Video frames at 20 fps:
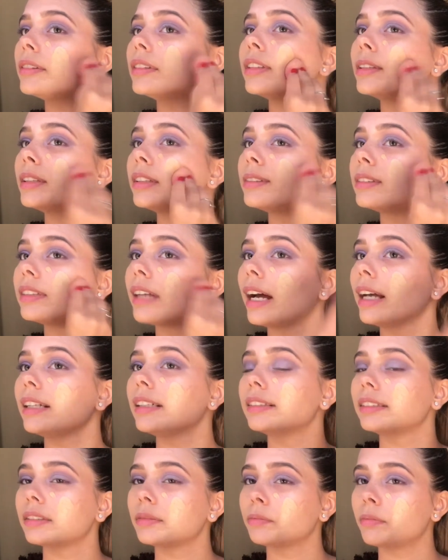This side
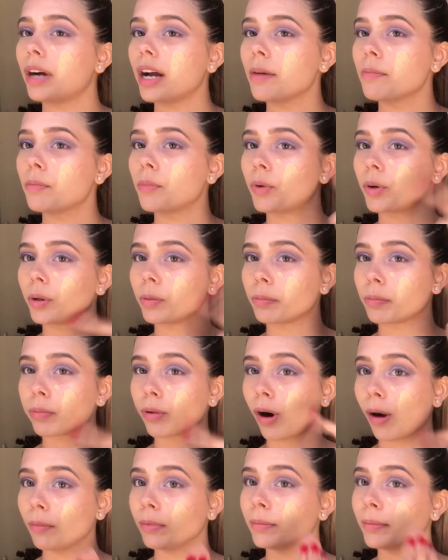is my more
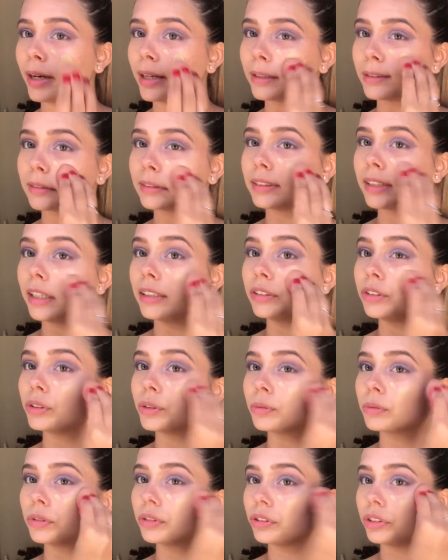problematic side,
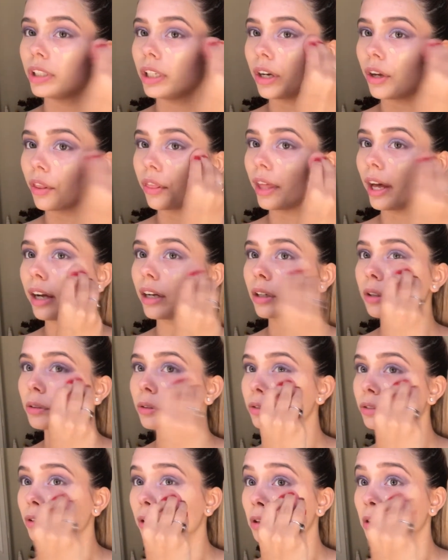so we'll see how that
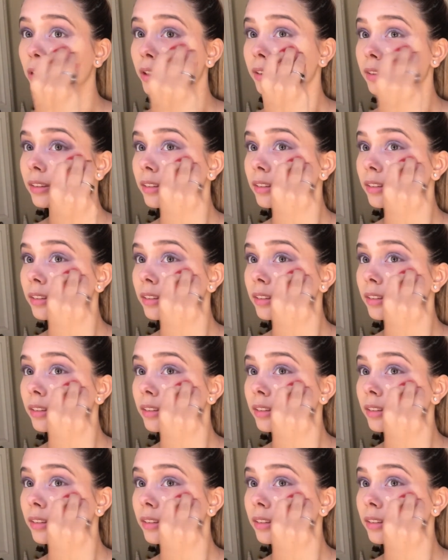goes on this